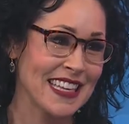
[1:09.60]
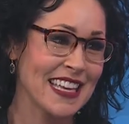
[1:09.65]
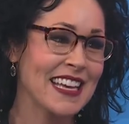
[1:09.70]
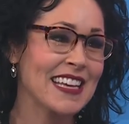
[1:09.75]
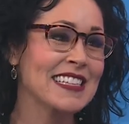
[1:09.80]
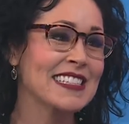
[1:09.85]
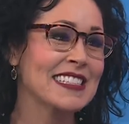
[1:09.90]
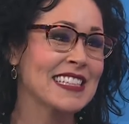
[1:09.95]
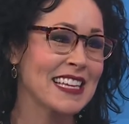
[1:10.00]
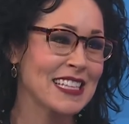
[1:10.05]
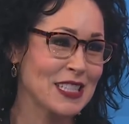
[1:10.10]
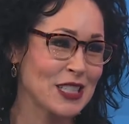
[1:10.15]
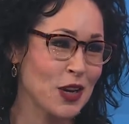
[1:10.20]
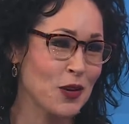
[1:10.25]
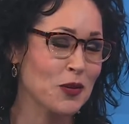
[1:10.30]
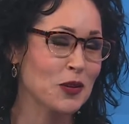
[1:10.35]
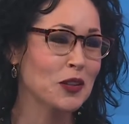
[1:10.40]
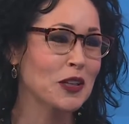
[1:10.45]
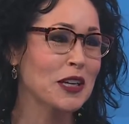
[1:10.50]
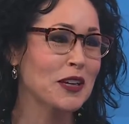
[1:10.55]
Yes. Okay. And so
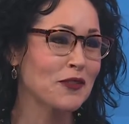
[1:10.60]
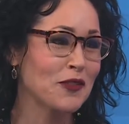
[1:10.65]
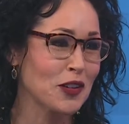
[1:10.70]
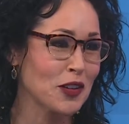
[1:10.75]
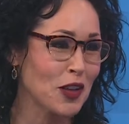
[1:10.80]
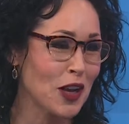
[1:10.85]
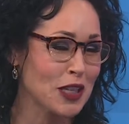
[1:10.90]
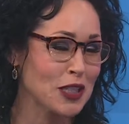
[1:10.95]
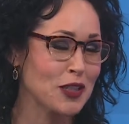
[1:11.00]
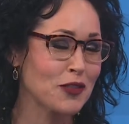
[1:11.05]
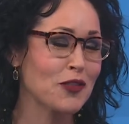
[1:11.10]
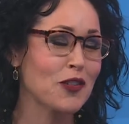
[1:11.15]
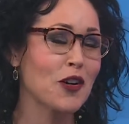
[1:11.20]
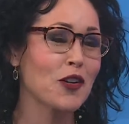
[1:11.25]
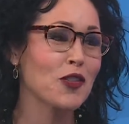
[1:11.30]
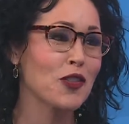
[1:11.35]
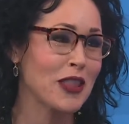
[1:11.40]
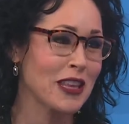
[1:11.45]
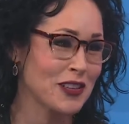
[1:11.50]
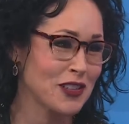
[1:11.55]
we're looking for lots of
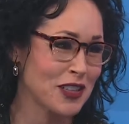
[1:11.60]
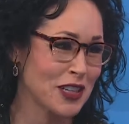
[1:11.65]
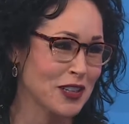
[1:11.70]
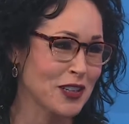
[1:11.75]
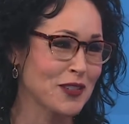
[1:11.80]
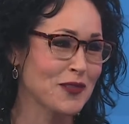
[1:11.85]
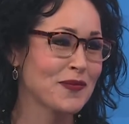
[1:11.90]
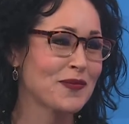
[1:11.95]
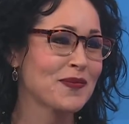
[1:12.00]
growth this year.